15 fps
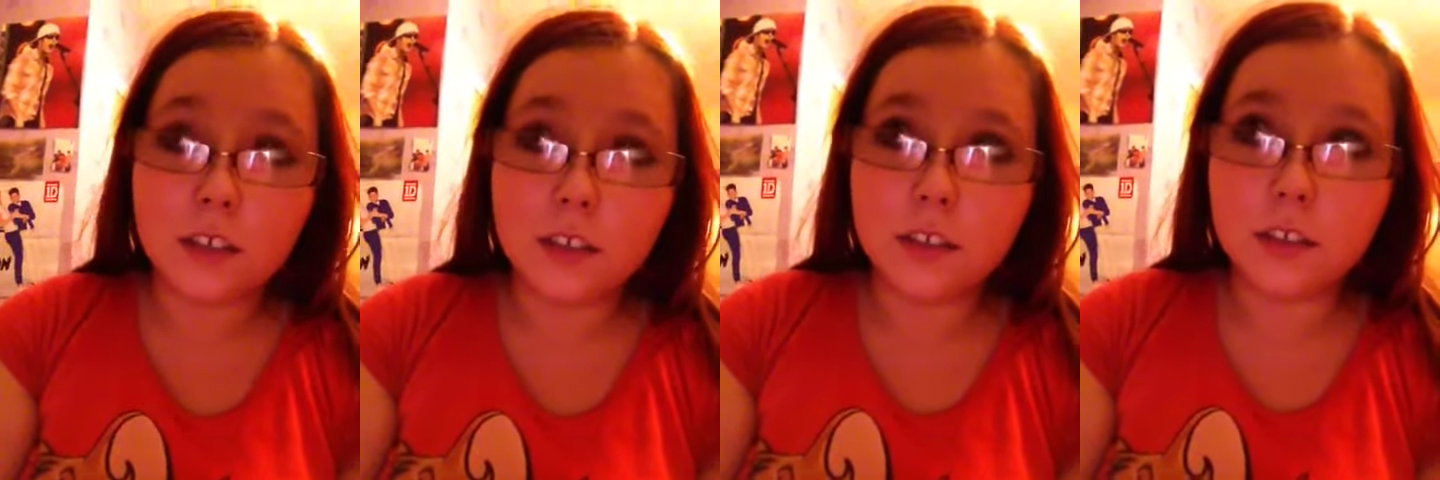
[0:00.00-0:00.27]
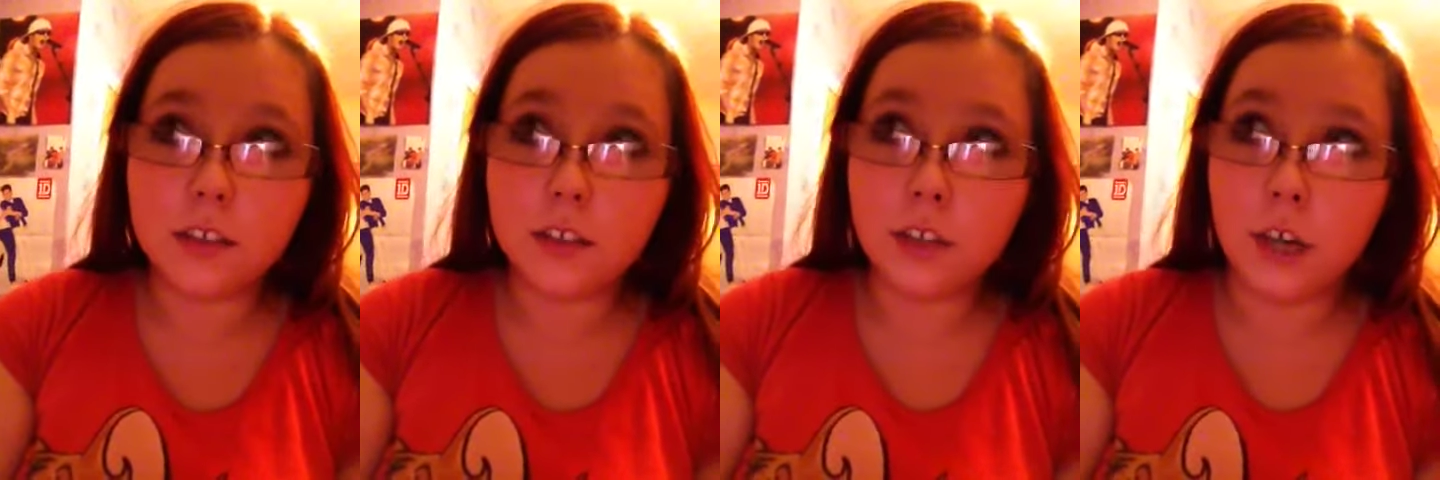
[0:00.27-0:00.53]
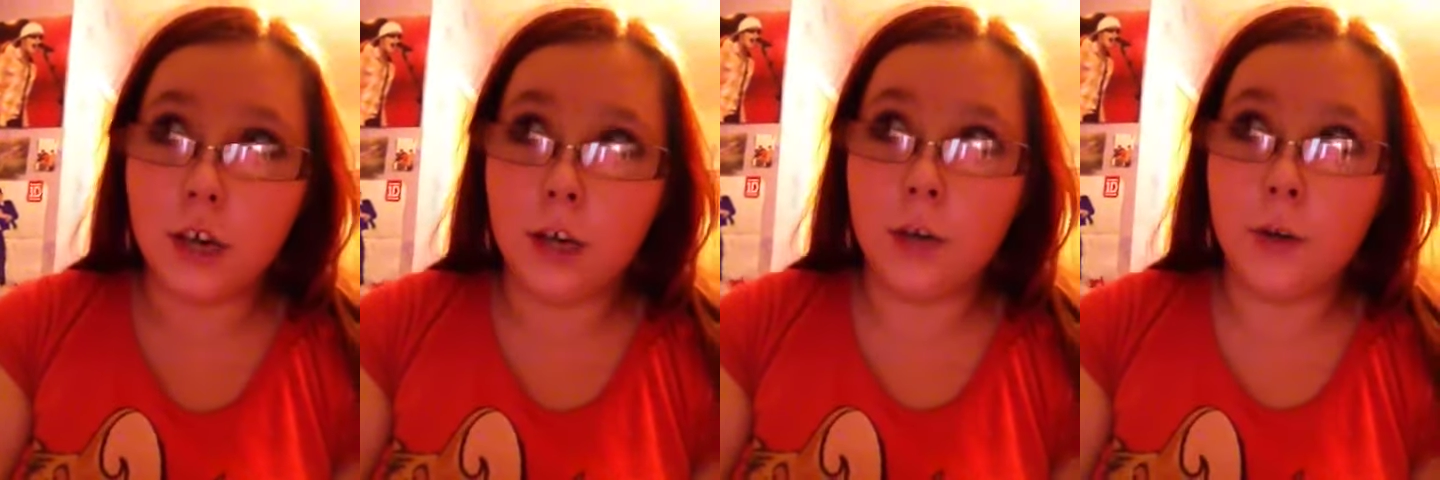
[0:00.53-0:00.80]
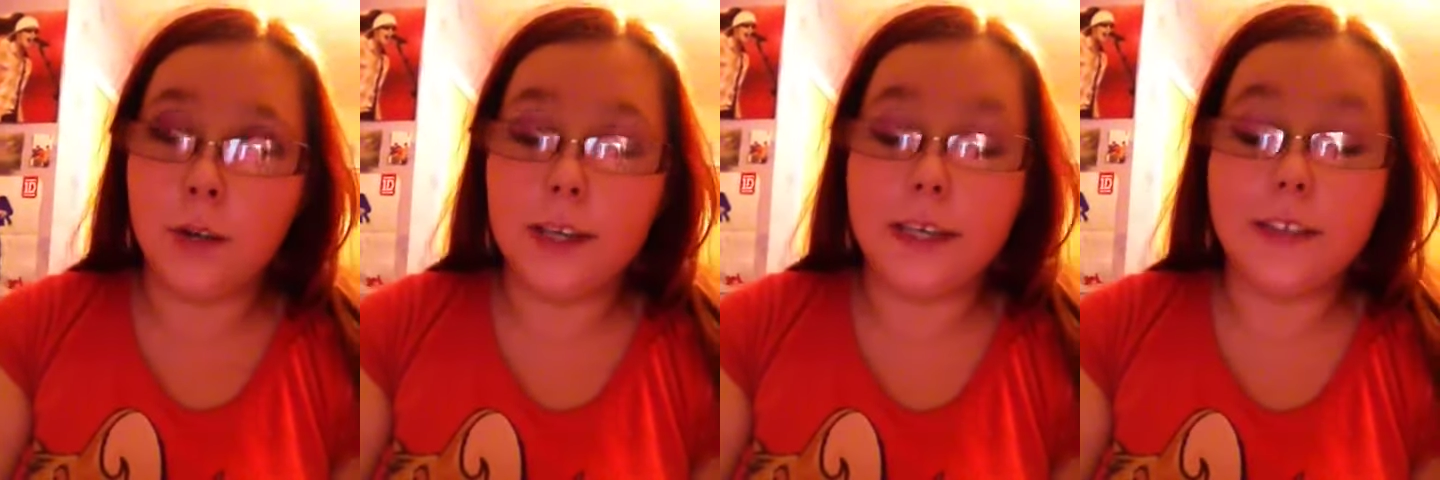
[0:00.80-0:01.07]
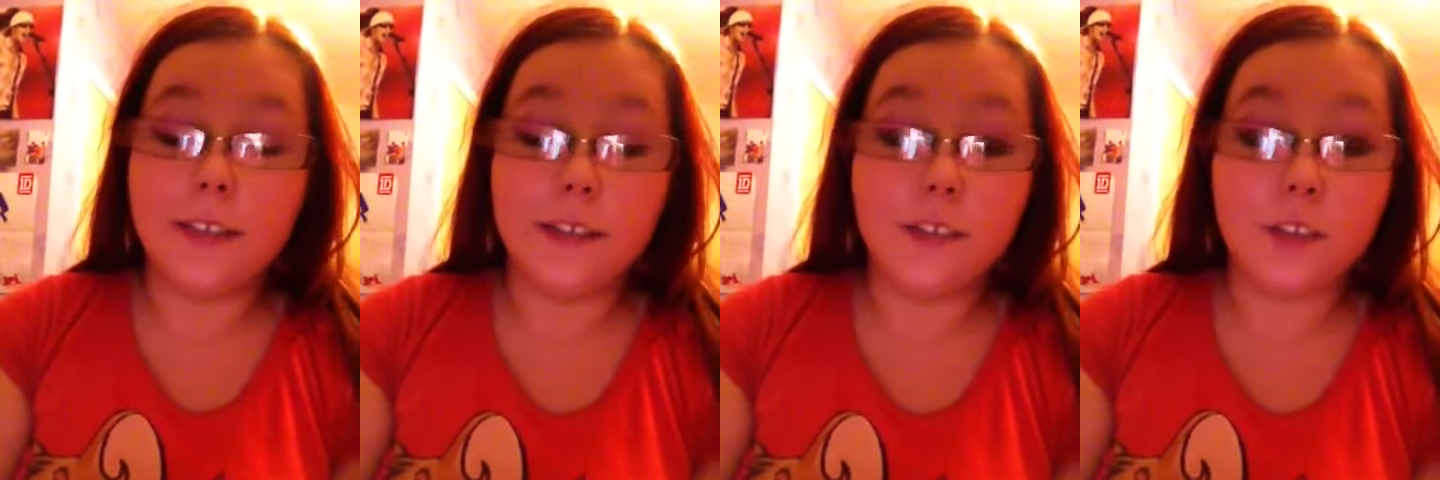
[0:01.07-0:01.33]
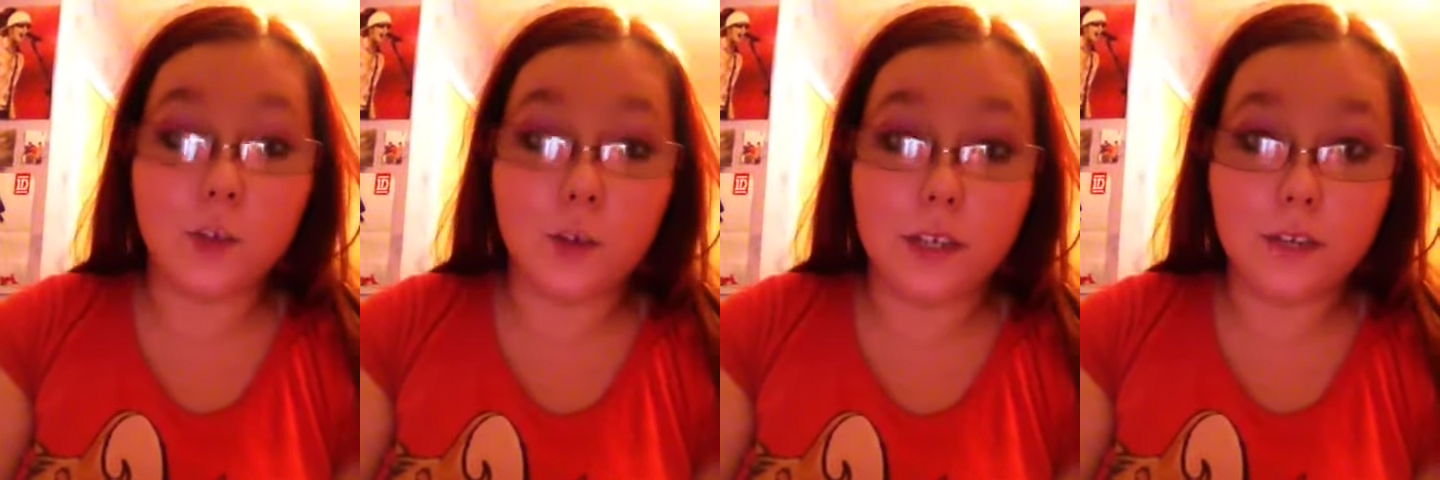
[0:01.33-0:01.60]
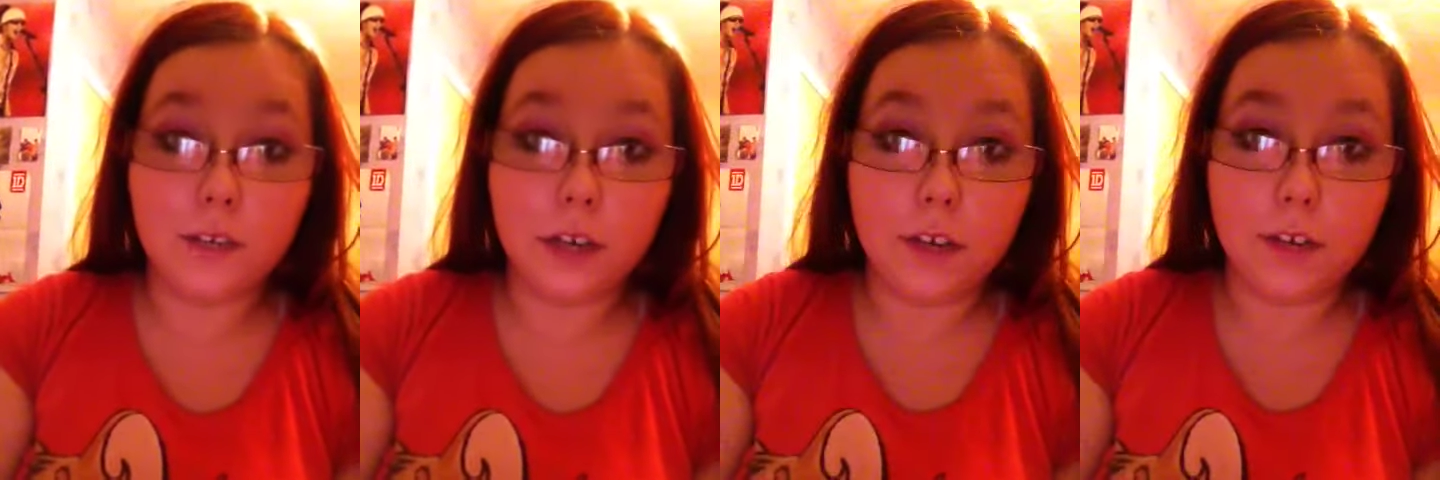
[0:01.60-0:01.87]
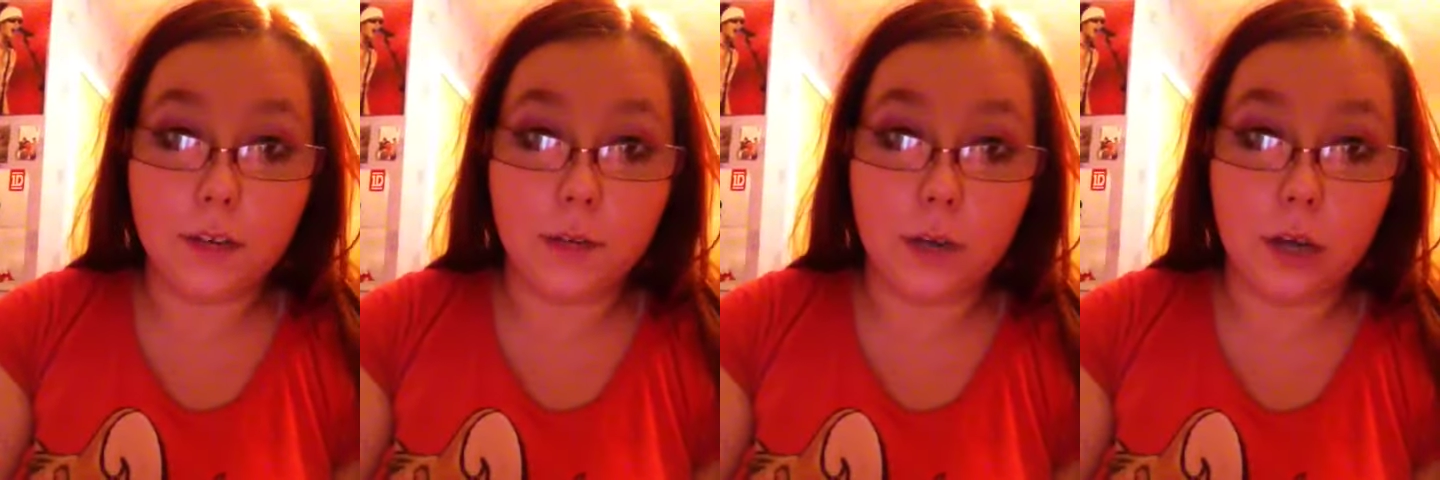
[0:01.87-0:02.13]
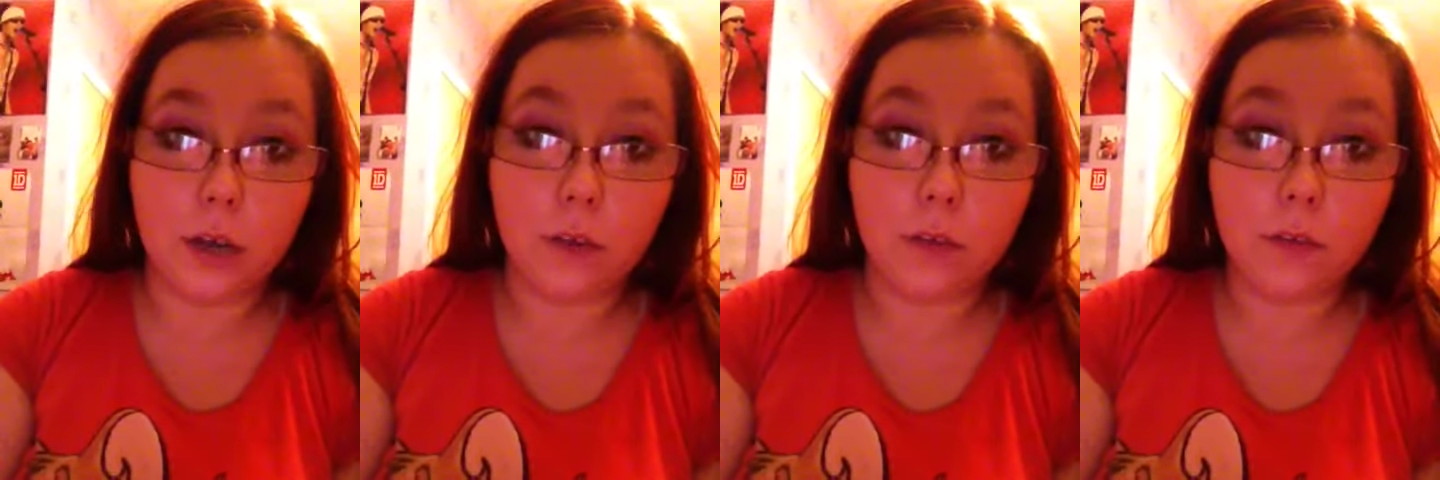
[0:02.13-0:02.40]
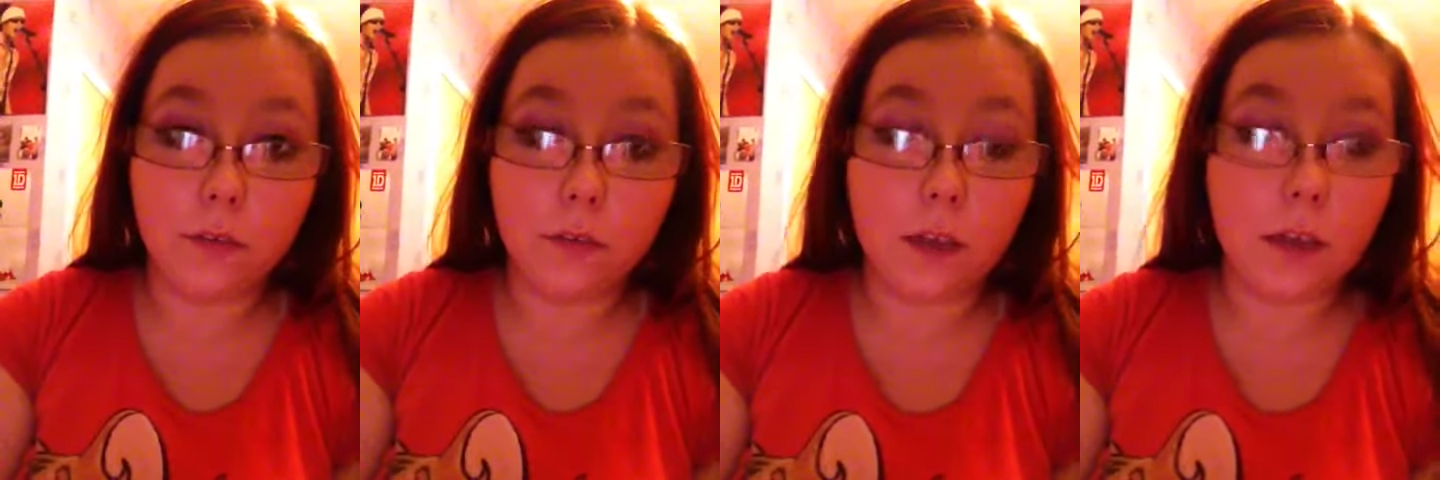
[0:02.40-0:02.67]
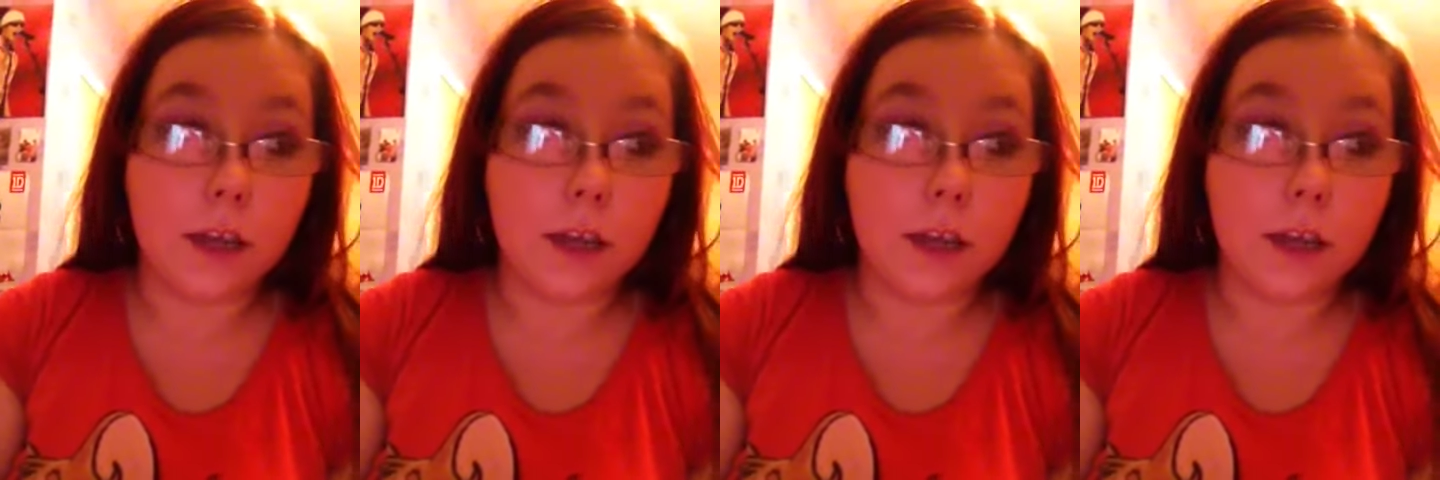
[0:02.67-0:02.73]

So it's 25 to 12,